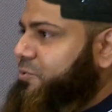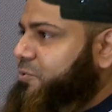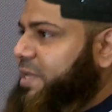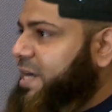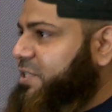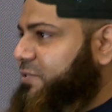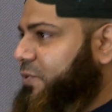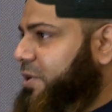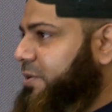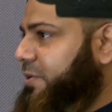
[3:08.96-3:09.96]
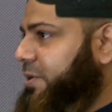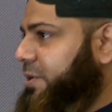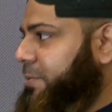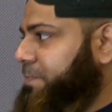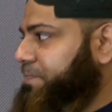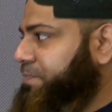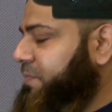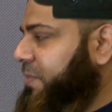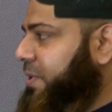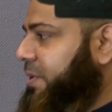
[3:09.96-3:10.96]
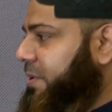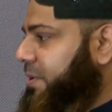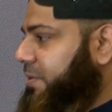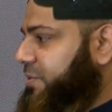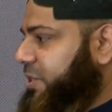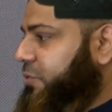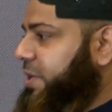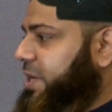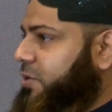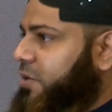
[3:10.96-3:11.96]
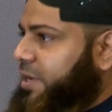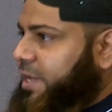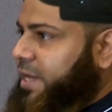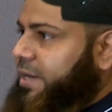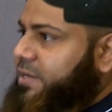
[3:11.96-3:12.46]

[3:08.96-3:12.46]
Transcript: So that's what Securiti.ai